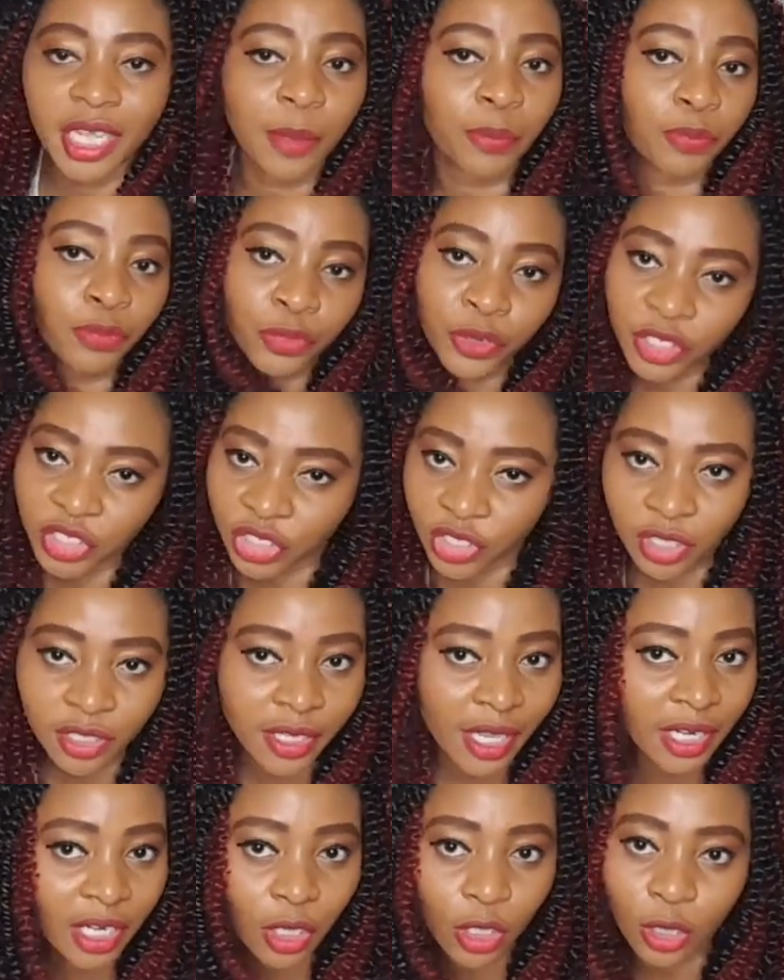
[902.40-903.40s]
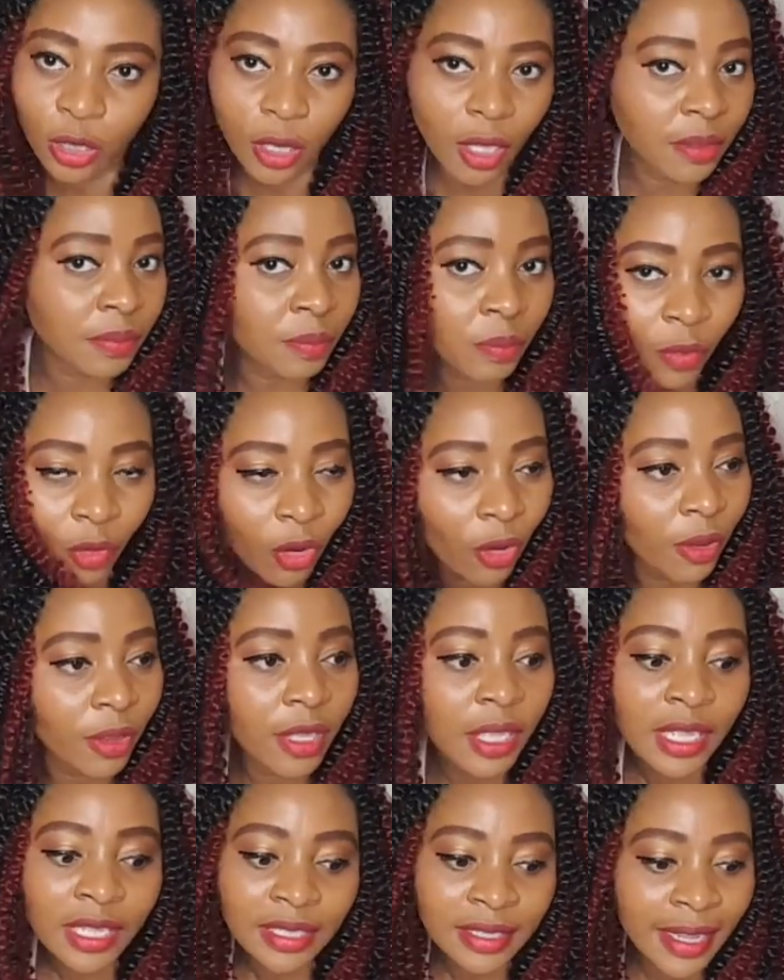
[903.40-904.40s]
they appreciate that a lot
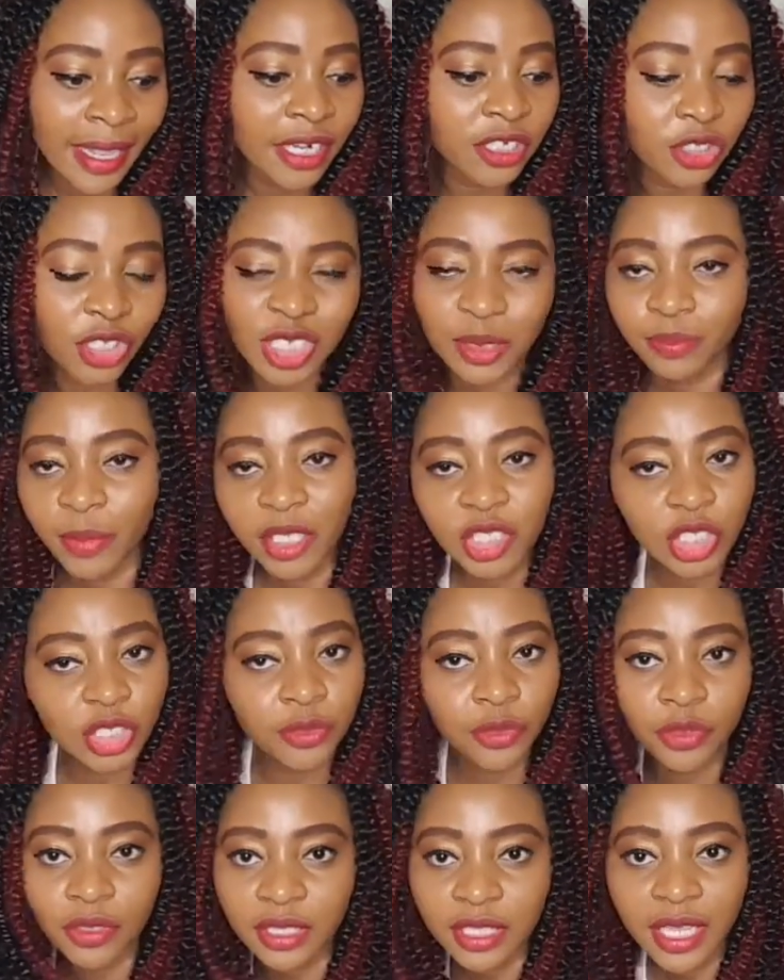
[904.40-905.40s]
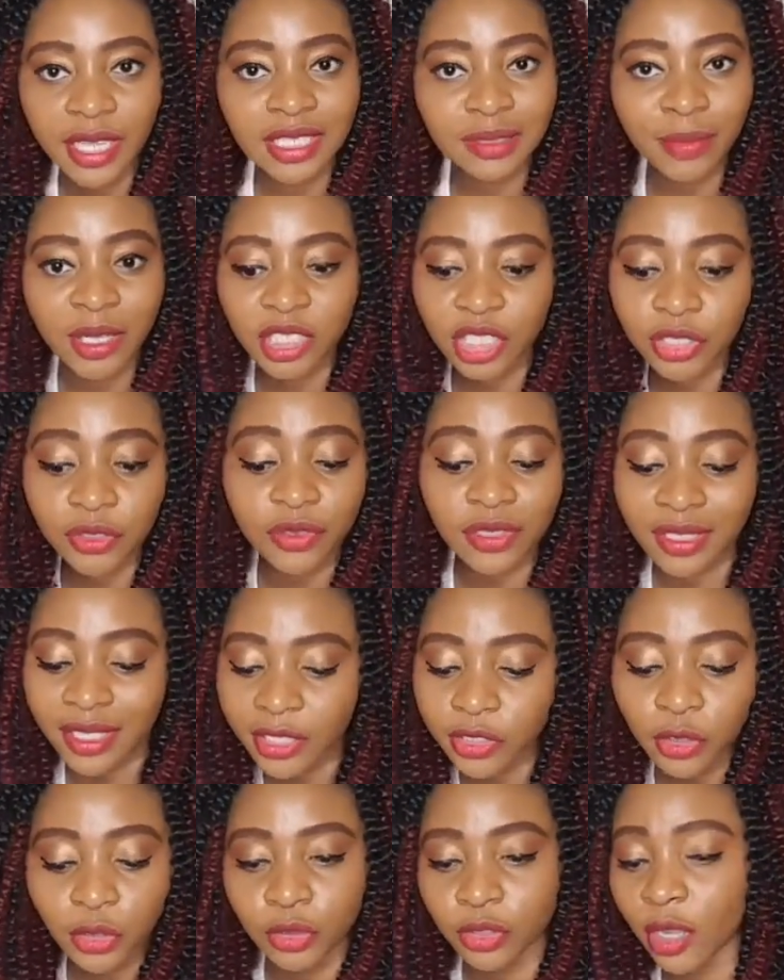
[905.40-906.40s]
more than just material things. Material
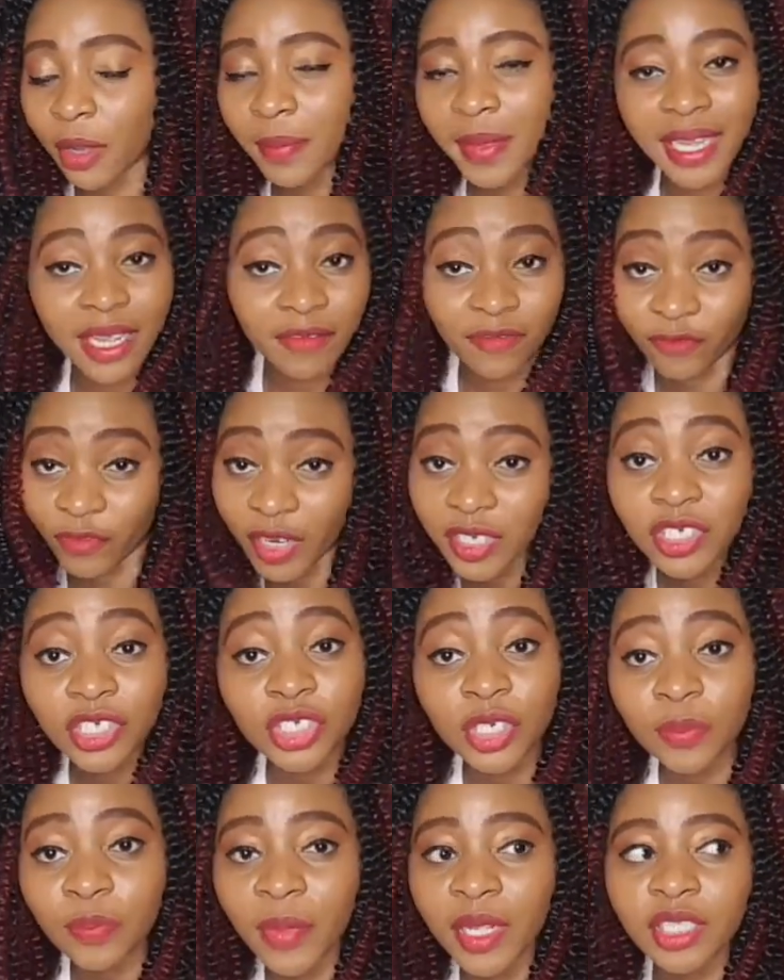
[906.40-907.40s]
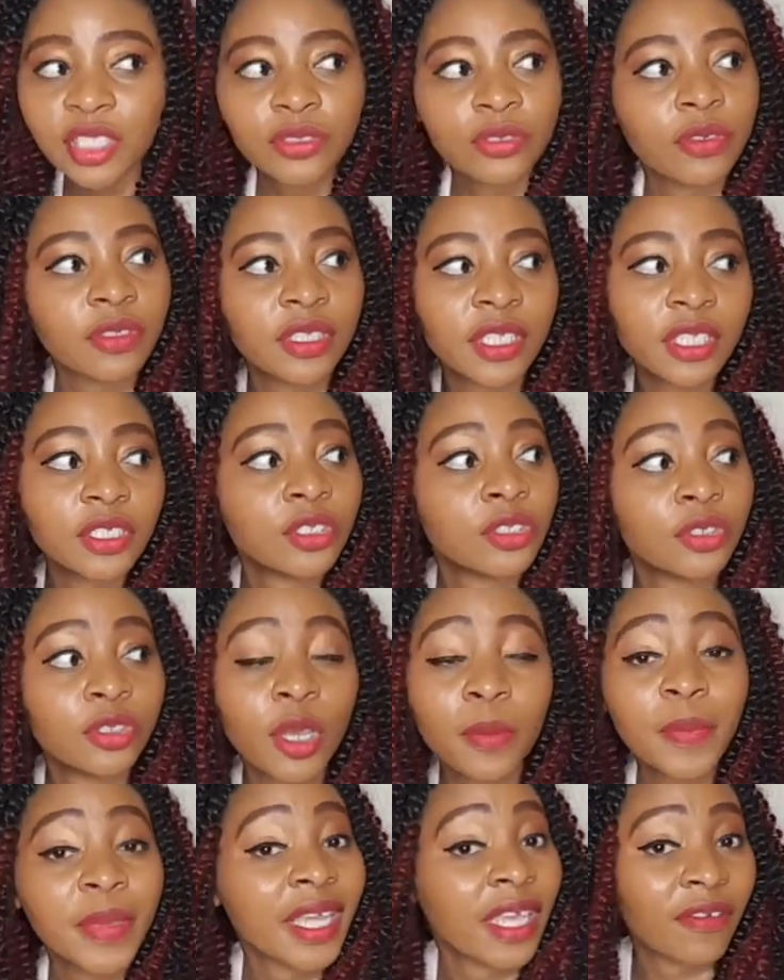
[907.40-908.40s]
things do not make a friendship. Material things do
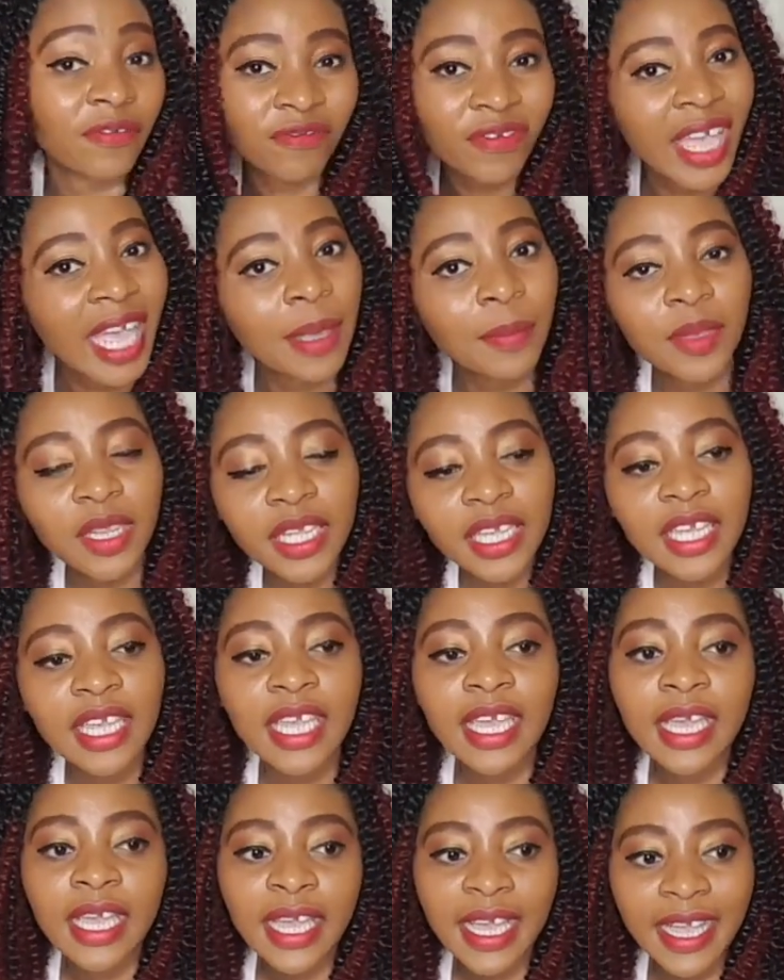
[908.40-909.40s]
not make a family.